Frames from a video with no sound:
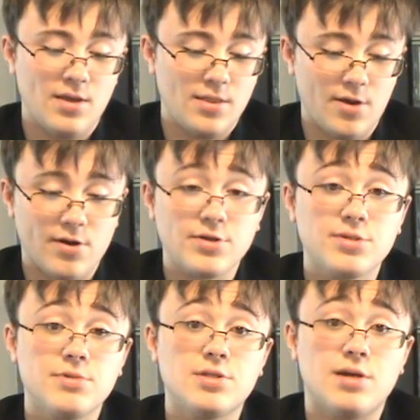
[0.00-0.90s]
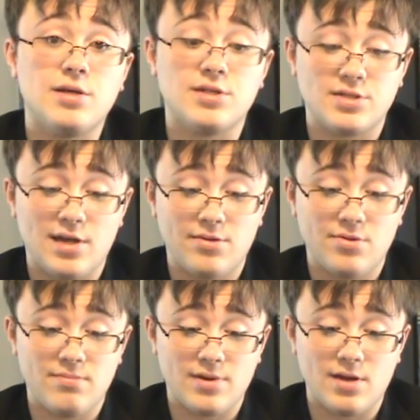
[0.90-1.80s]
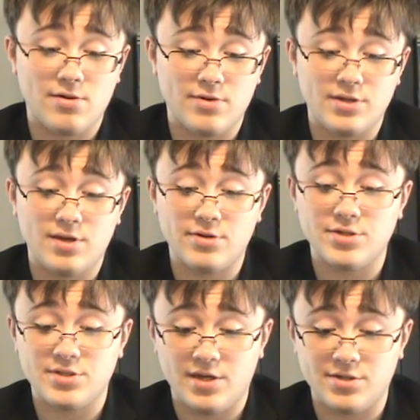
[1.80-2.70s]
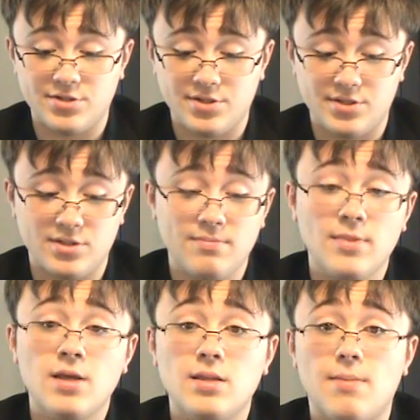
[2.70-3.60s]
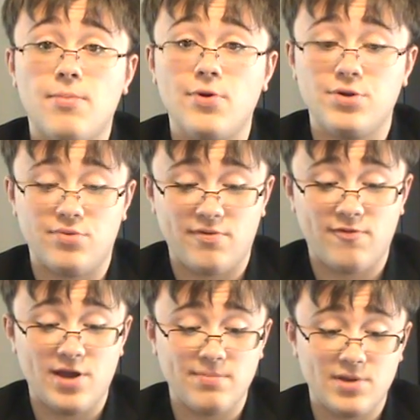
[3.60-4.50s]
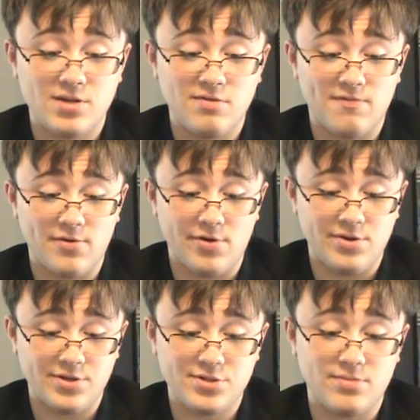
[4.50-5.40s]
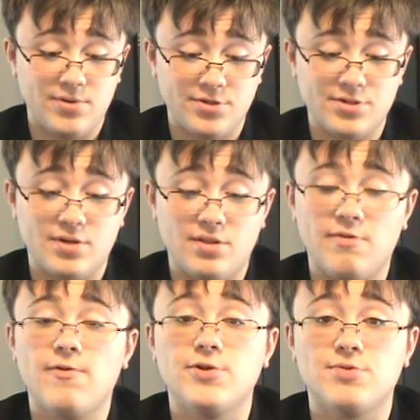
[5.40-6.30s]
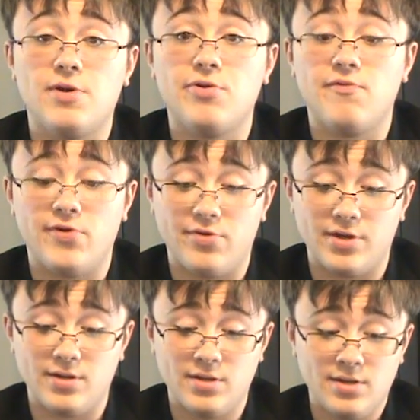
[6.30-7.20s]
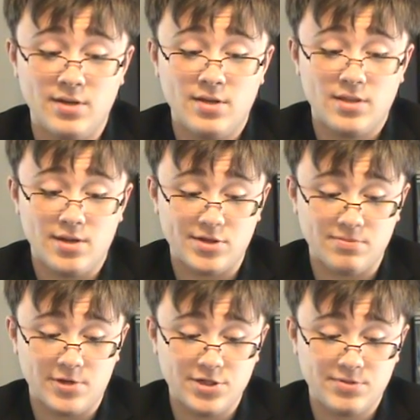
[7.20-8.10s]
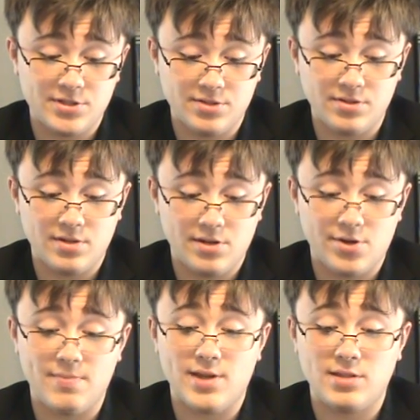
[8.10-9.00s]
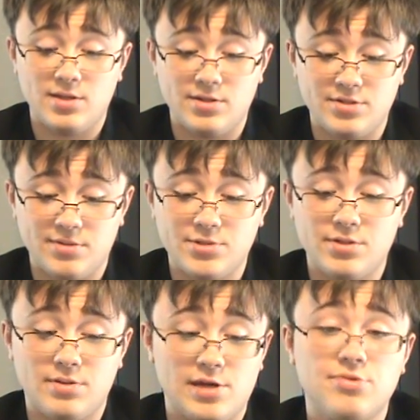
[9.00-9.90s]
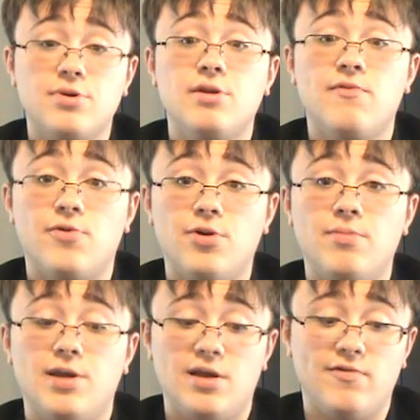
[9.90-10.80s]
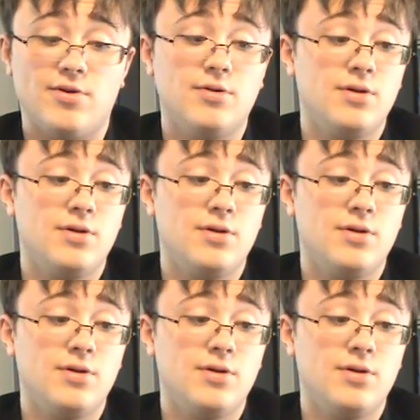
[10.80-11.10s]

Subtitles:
There are some signs, as gathered by our intelligence agencies, that point to a fragmented voter distribution in the first round of voting. There is much we still do not know about the Egyptian electorate and voter behavior.